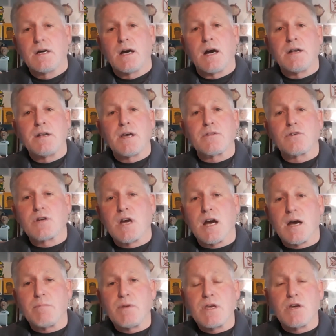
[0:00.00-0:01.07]
Another
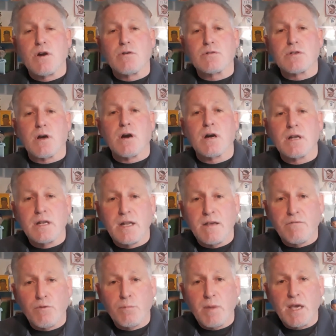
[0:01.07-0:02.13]
copy goes on an
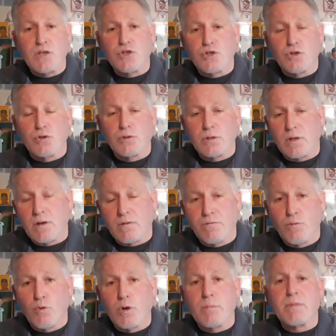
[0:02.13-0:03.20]
informational
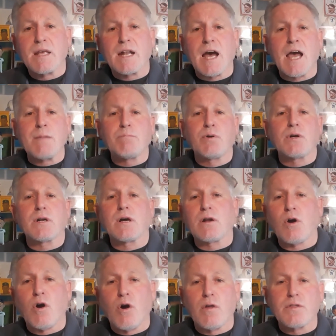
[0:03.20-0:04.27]
form that I put on
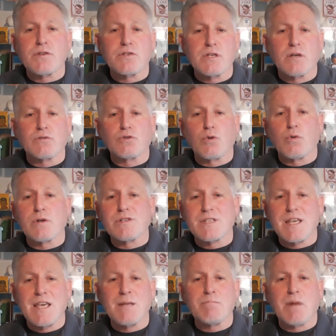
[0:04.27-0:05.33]
all the cell doors
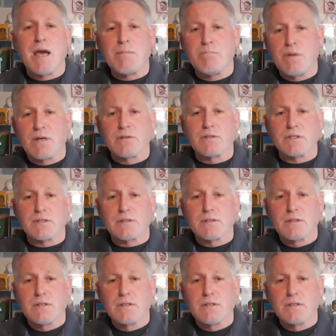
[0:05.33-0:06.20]
in my building.